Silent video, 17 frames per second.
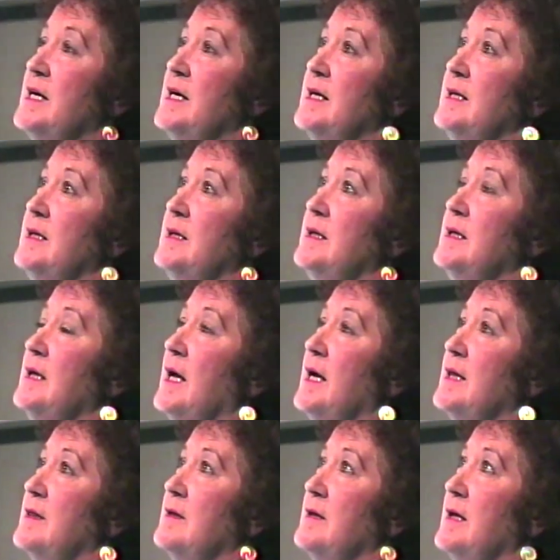down
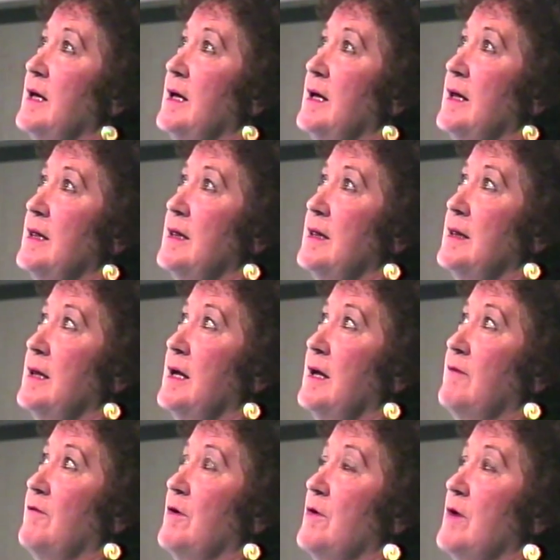in the
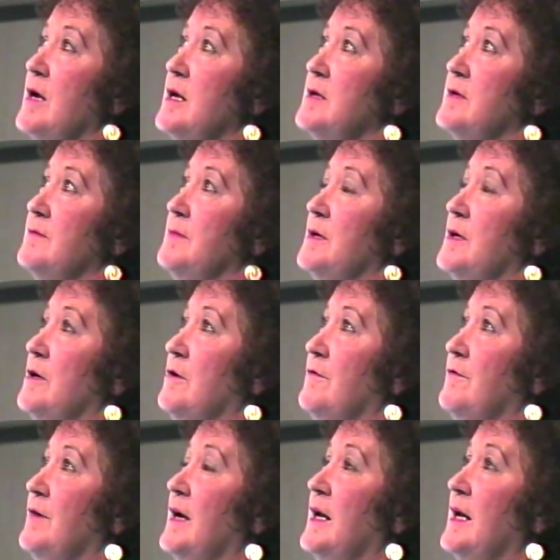very end of
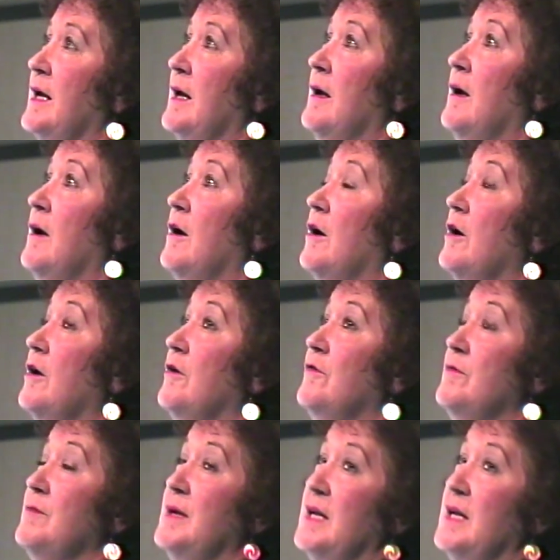Manoa Valley. Over